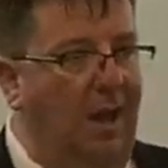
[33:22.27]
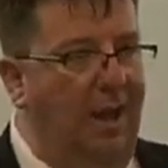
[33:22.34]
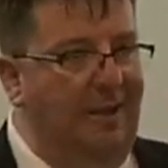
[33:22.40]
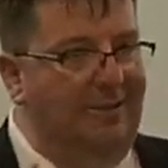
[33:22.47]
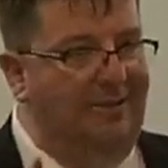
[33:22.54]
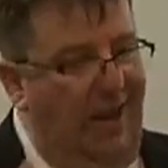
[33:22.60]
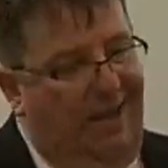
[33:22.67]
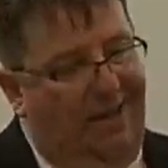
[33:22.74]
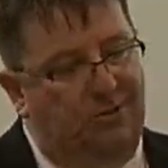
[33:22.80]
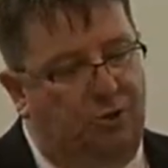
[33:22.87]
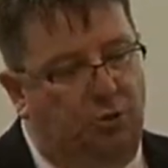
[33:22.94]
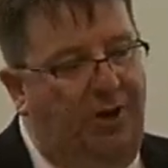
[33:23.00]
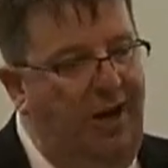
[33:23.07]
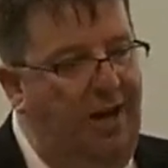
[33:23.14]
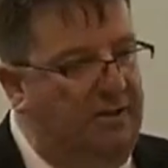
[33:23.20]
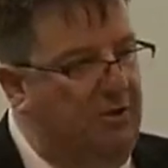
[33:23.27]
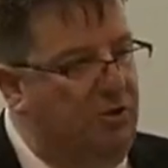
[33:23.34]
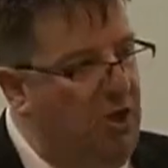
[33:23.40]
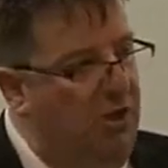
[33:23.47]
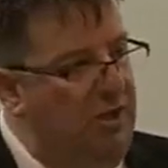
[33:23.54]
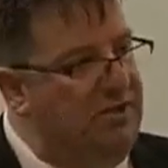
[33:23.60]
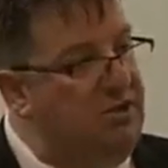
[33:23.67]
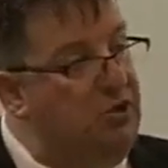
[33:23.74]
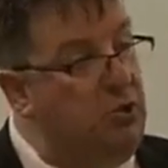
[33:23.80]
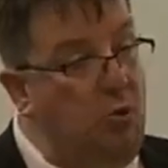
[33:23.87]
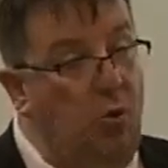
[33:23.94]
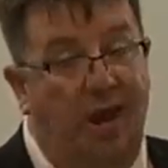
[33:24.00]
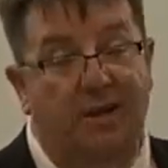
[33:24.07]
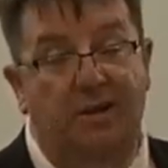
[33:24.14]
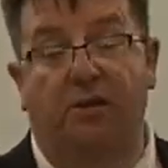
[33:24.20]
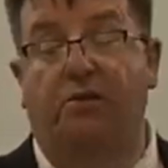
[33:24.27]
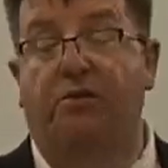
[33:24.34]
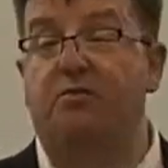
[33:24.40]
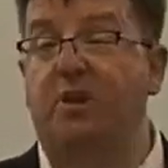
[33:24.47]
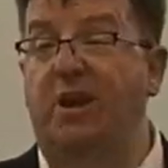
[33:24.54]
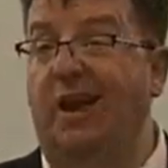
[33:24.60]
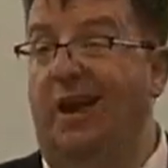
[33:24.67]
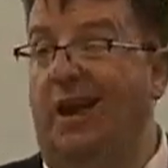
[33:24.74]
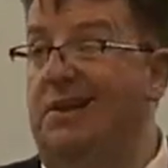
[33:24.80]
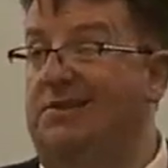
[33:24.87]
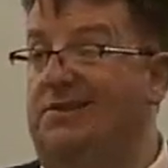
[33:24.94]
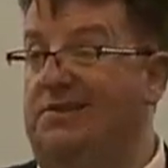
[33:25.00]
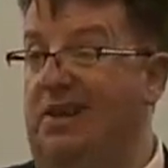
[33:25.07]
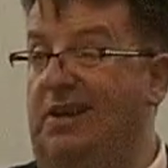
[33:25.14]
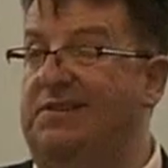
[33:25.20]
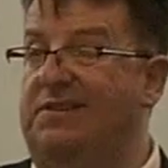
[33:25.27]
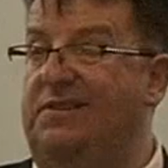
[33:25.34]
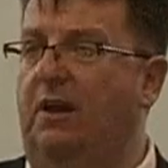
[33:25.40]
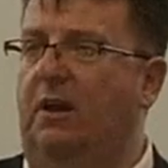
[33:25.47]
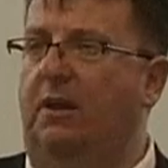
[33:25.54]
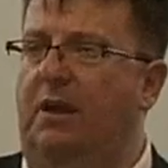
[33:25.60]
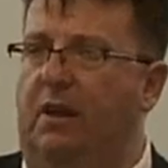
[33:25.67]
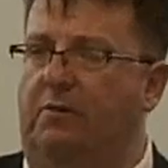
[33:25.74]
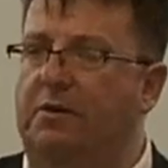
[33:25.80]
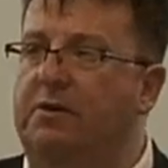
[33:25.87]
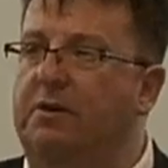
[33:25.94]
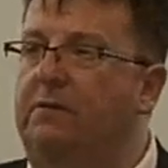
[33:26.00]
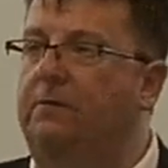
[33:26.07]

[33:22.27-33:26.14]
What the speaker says: Taken together, Genesis 2 and 3 as a single narrative